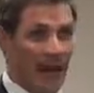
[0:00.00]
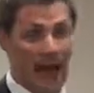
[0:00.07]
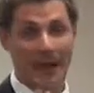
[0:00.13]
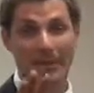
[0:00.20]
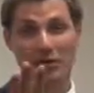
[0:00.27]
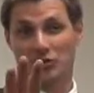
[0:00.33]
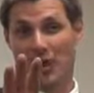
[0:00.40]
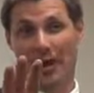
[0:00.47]

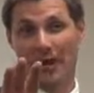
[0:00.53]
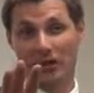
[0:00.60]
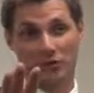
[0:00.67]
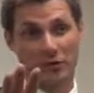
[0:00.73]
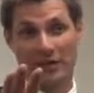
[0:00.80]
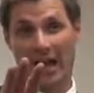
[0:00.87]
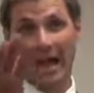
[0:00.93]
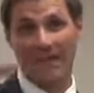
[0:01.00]
I'm just honest
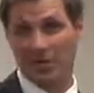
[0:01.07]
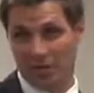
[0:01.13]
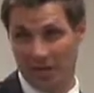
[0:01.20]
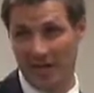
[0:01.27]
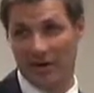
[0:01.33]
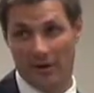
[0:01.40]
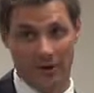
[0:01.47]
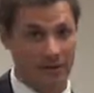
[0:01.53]
with you. I'm a
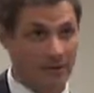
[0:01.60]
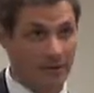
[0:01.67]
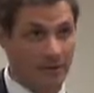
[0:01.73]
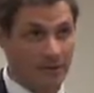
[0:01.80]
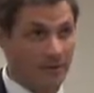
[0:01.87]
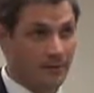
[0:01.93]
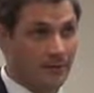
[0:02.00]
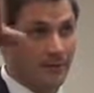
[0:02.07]
sinner.
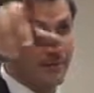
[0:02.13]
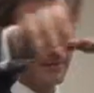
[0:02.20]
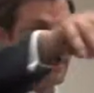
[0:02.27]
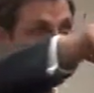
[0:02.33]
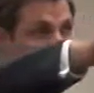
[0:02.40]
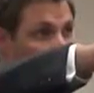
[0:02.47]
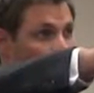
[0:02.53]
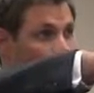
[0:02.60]

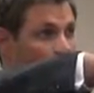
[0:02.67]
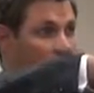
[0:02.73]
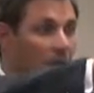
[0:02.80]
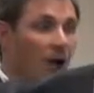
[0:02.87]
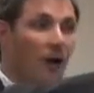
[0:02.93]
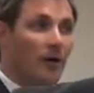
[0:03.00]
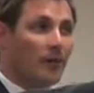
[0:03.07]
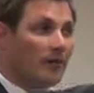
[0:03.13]
Now,
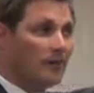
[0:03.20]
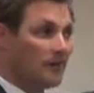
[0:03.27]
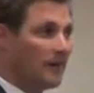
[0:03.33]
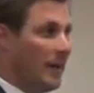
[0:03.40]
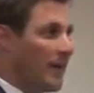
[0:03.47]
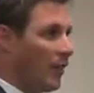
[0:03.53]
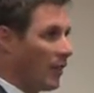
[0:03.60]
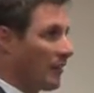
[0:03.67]
y'all
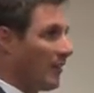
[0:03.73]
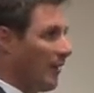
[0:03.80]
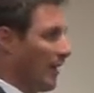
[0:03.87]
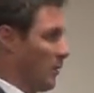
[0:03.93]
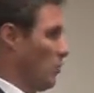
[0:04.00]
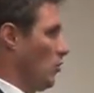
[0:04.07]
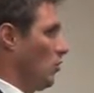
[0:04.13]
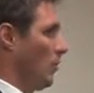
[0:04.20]
look at me
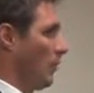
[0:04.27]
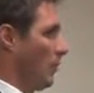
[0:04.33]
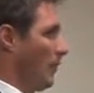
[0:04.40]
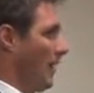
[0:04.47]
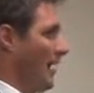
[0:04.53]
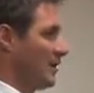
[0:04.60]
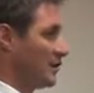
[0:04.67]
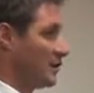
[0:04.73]
like, oh, one of my
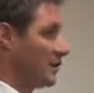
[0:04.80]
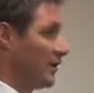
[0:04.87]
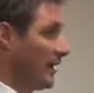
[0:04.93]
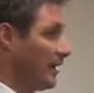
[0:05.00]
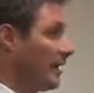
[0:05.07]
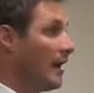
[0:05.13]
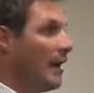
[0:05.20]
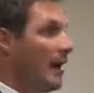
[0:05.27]
pastor's
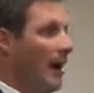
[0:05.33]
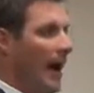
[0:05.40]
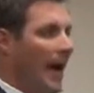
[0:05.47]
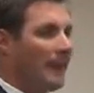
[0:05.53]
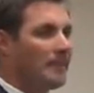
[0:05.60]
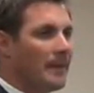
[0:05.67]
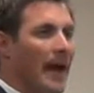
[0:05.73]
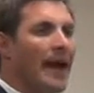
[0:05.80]
done.
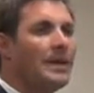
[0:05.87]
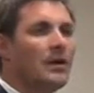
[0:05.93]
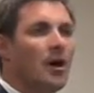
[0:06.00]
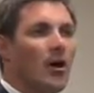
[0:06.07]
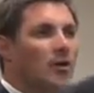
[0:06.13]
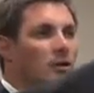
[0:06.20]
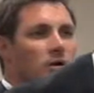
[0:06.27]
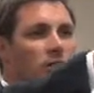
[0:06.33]
I
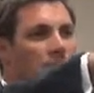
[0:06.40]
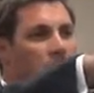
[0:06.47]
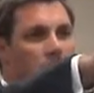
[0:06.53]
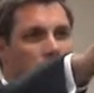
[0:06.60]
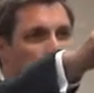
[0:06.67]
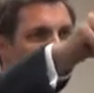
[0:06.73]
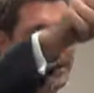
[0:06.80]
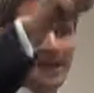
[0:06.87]
know you're
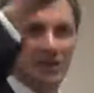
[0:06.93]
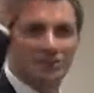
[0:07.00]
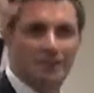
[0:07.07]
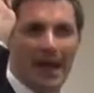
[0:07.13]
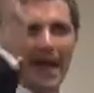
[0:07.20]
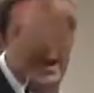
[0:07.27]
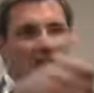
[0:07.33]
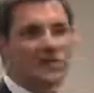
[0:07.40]
as
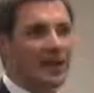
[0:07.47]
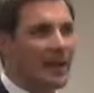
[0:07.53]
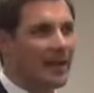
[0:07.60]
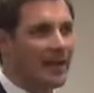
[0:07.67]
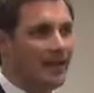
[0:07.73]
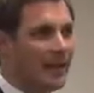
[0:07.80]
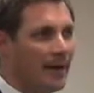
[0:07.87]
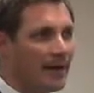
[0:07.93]
bad as I
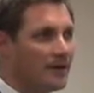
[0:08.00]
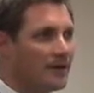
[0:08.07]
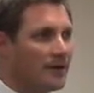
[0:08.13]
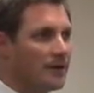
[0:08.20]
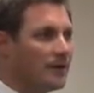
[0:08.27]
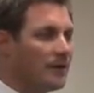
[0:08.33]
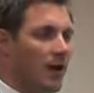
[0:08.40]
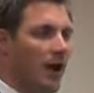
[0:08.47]
am. I, you're,
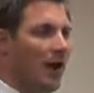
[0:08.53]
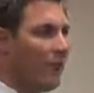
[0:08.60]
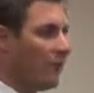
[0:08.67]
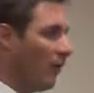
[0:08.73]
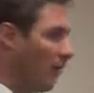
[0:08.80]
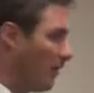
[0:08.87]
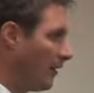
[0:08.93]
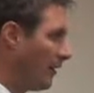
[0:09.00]
you're
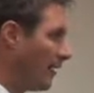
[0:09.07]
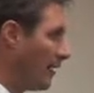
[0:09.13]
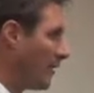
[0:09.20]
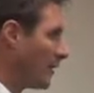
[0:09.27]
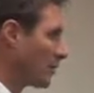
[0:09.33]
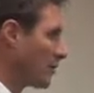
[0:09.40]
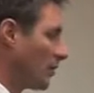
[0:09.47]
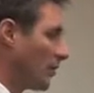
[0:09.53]
awful.
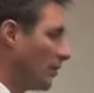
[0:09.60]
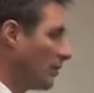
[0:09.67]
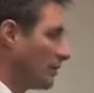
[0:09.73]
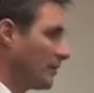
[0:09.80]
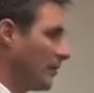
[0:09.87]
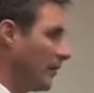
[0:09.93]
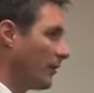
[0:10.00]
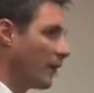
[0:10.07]
So don't,
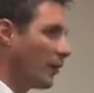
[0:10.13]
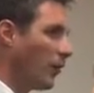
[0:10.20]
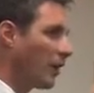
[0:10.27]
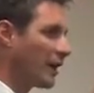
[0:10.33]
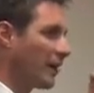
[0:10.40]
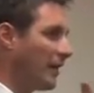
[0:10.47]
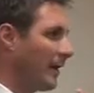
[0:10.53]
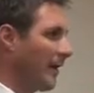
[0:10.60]
you know, don't
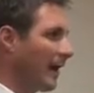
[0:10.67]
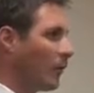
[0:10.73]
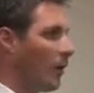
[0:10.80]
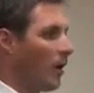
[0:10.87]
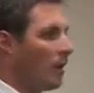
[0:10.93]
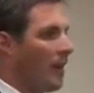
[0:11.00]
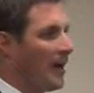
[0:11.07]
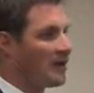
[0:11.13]
look at me like,
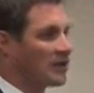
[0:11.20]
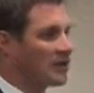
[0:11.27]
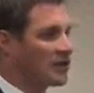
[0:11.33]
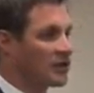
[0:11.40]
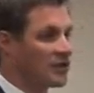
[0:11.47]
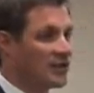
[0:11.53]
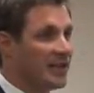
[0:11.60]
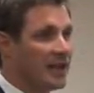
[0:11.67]
well, pastor's
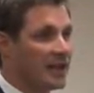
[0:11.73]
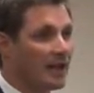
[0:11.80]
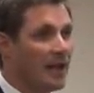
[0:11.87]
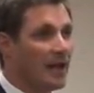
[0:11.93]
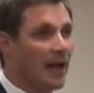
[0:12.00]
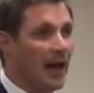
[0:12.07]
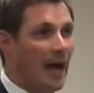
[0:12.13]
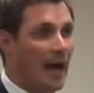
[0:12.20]
a sinner.
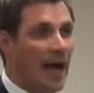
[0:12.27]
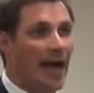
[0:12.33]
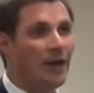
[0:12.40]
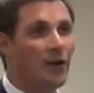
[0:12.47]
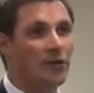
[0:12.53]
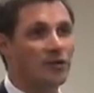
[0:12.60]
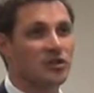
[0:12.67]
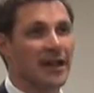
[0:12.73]
I
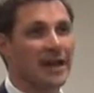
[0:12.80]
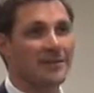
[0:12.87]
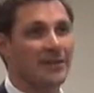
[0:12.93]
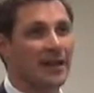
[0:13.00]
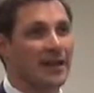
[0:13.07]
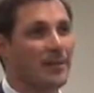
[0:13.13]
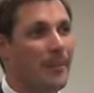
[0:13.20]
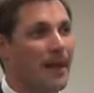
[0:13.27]
know the same
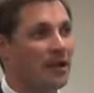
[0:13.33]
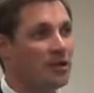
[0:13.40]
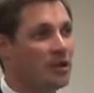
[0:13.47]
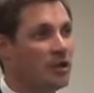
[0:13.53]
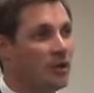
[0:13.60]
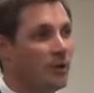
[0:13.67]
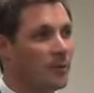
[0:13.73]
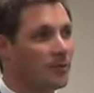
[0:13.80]
thing about
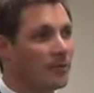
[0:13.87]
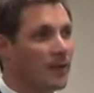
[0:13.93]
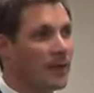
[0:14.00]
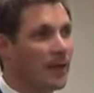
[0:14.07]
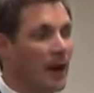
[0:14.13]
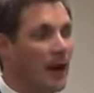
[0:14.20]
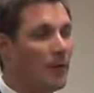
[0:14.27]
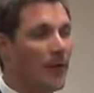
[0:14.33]
you.
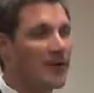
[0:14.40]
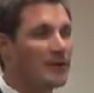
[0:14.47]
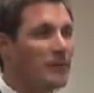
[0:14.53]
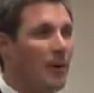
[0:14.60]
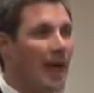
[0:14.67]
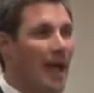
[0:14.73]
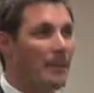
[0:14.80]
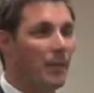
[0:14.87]
I read the
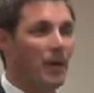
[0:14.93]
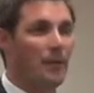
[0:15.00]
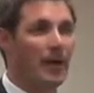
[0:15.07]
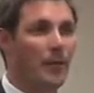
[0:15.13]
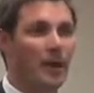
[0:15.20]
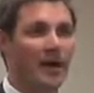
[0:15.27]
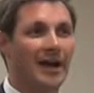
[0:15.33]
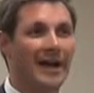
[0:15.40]
Bible. I
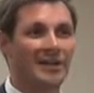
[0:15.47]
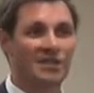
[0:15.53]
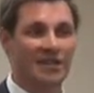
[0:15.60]
read what God